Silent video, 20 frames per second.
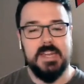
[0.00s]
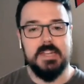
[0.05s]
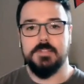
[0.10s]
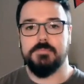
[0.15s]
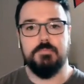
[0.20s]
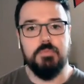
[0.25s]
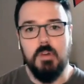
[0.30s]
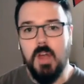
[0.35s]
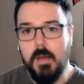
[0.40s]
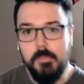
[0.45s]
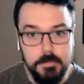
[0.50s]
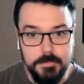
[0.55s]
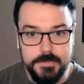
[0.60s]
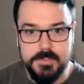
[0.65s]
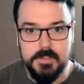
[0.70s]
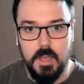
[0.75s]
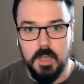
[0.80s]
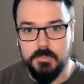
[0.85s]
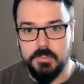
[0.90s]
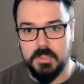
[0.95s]
That is
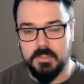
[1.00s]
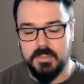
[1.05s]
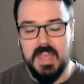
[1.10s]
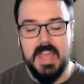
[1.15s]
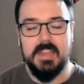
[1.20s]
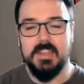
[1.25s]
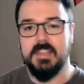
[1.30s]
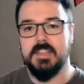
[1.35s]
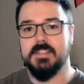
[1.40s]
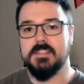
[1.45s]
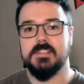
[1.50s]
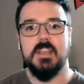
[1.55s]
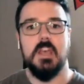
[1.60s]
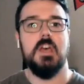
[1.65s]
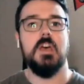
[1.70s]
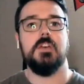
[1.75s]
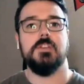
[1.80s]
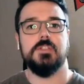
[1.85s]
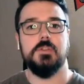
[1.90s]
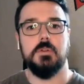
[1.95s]
problem solving. That is